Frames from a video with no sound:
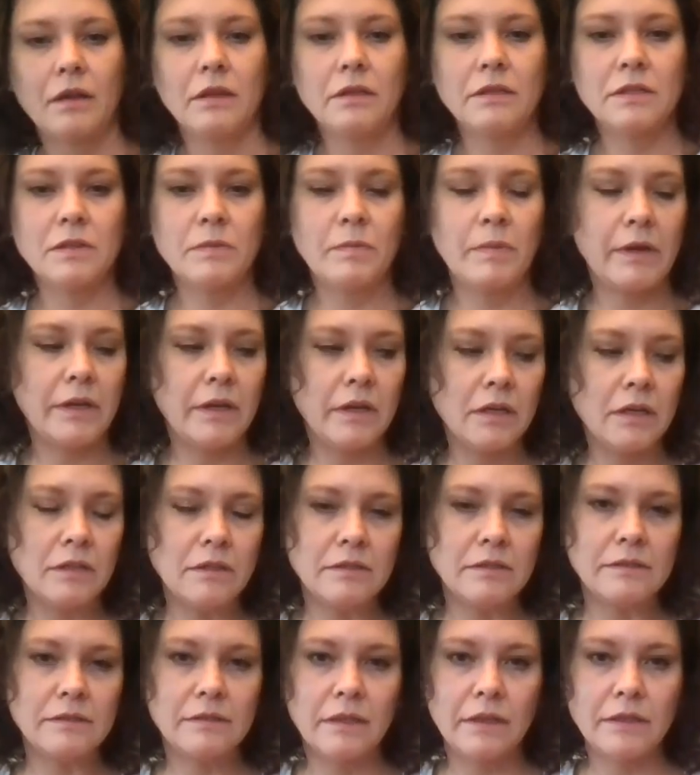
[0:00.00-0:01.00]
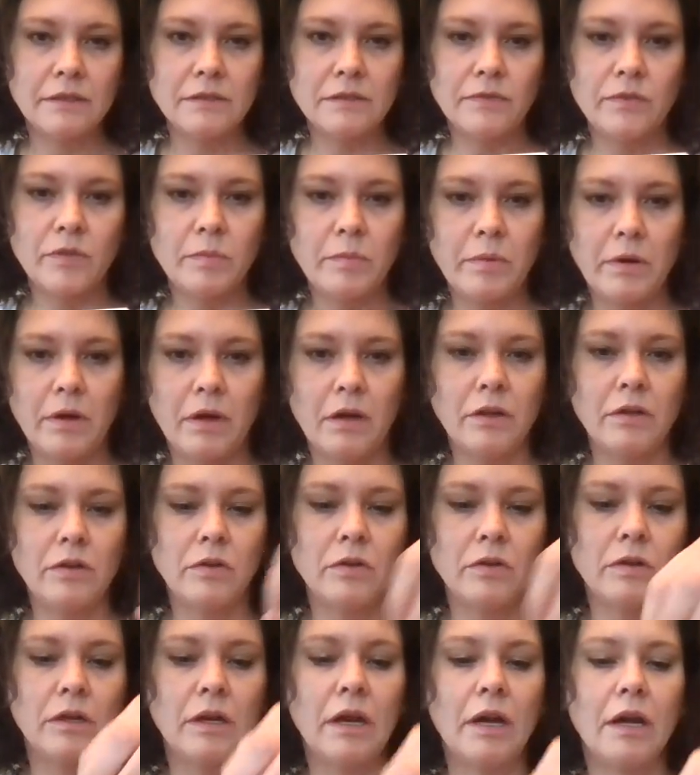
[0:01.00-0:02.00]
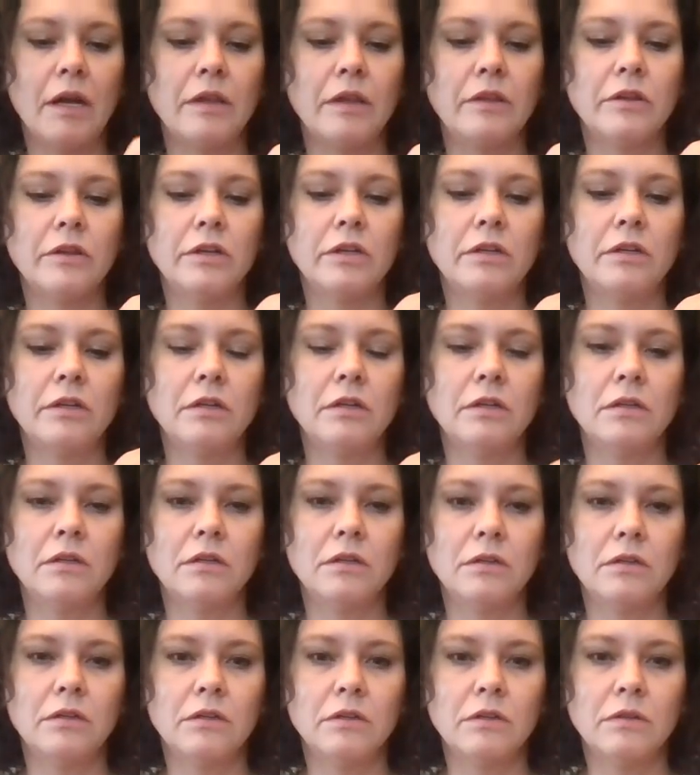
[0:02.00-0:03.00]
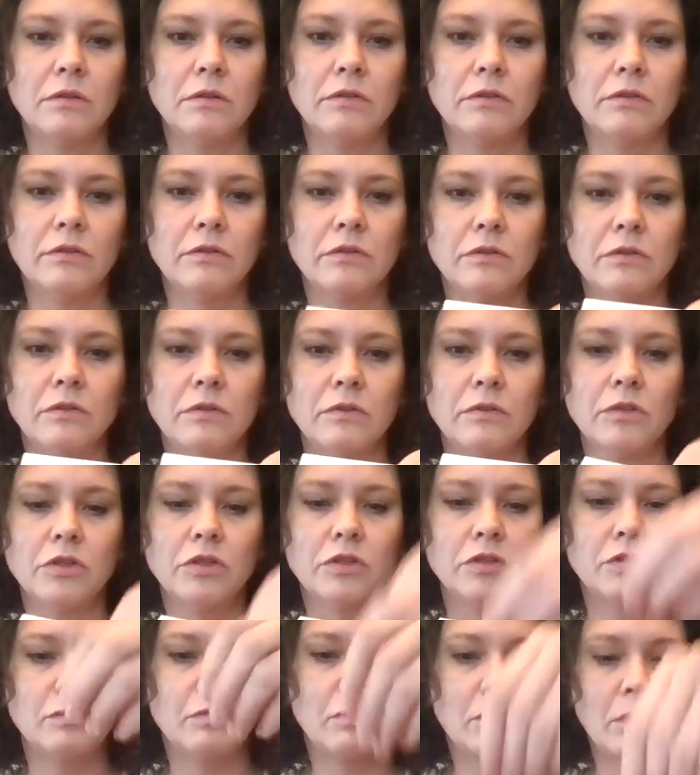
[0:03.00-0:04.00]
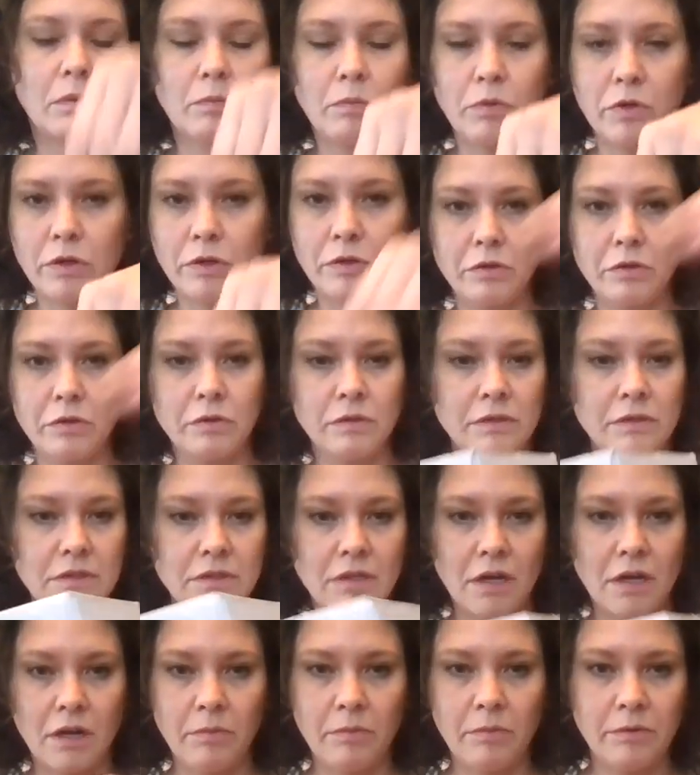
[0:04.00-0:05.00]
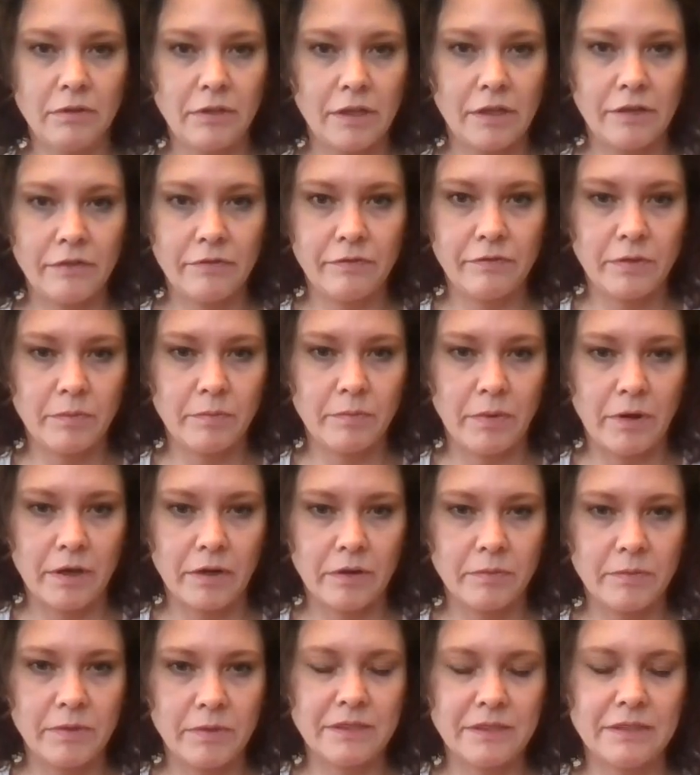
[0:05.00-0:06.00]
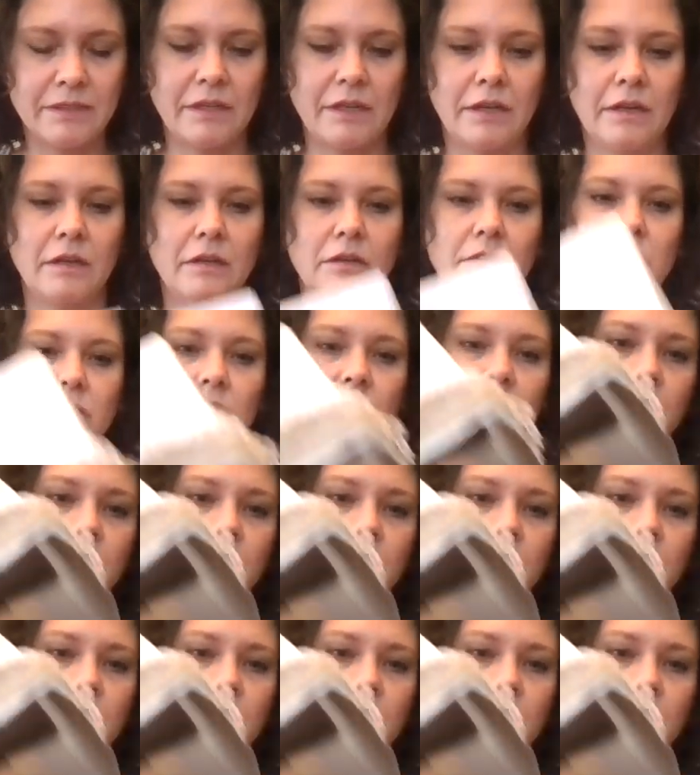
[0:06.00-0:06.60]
Depending on the size of your pot, you could either just put through the top and leave the bottom intact.